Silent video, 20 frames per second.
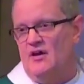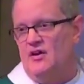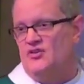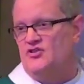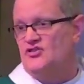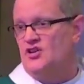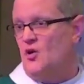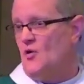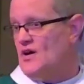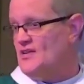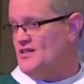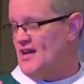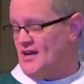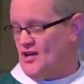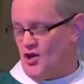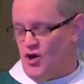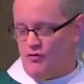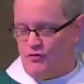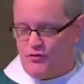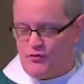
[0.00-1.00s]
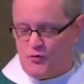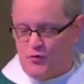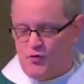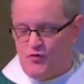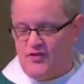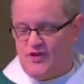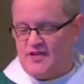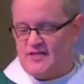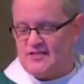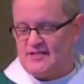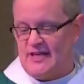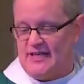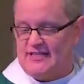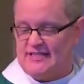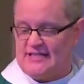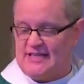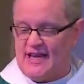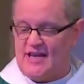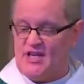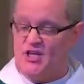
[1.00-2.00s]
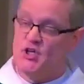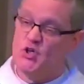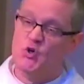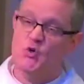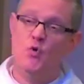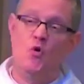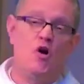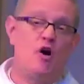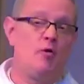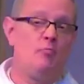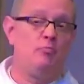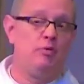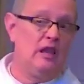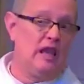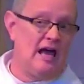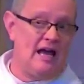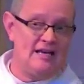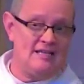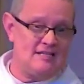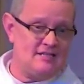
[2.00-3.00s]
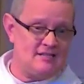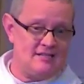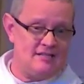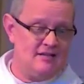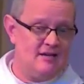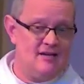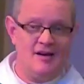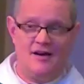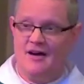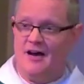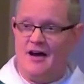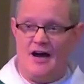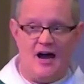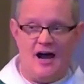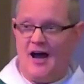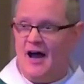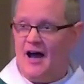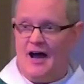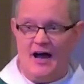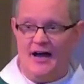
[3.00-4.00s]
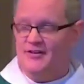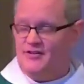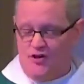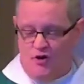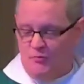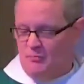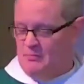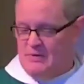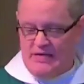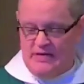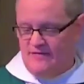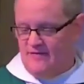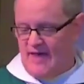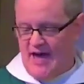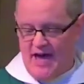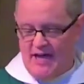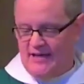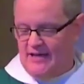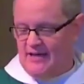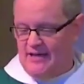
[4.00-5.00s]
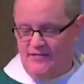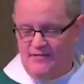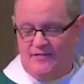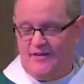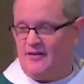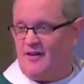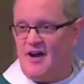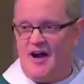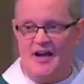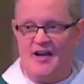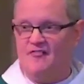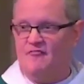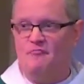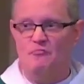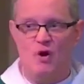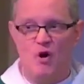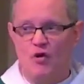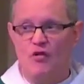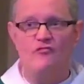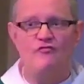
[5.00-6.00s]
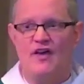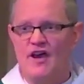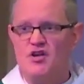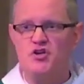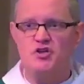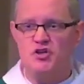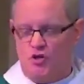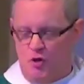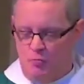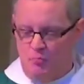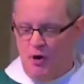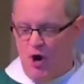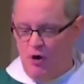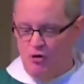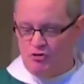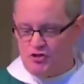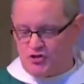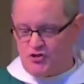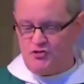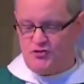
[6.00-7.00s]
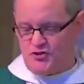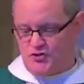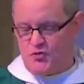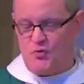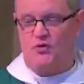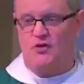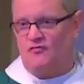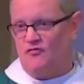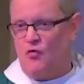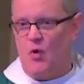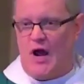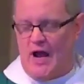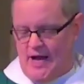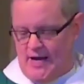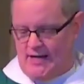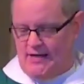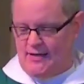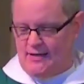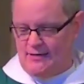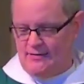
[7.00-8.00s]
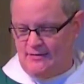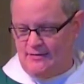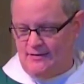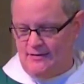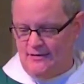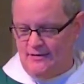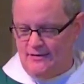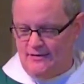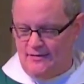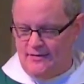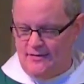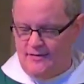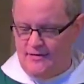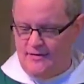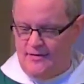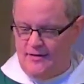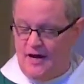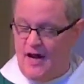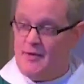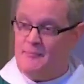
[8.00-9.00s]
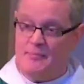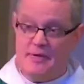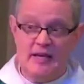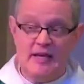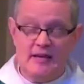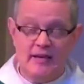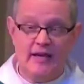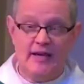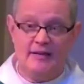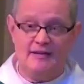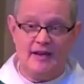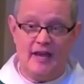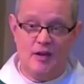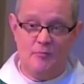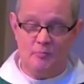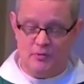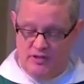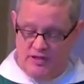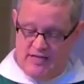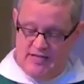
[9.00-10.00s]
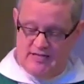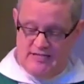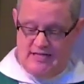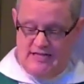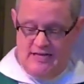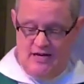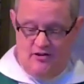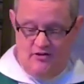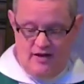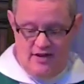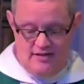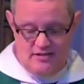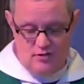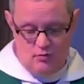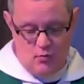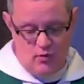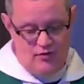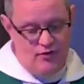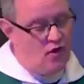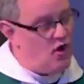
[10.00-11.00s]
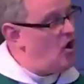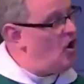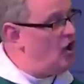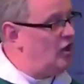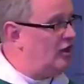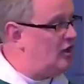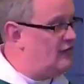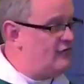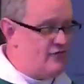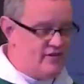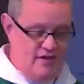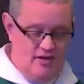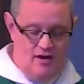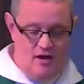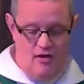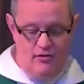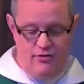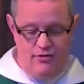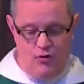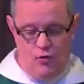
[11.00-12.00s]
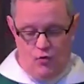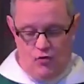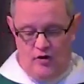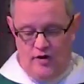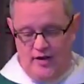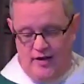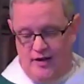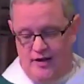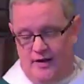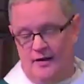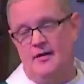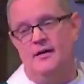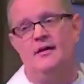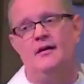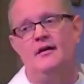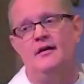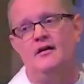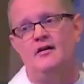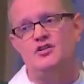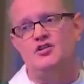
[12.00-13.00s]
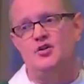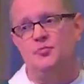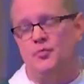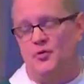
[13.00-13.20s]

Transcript: So as I go through this and say you are blessed, I don't mean that in the kind of motivational poster sort of way. I mean it, and please hear it, with all of the authority, to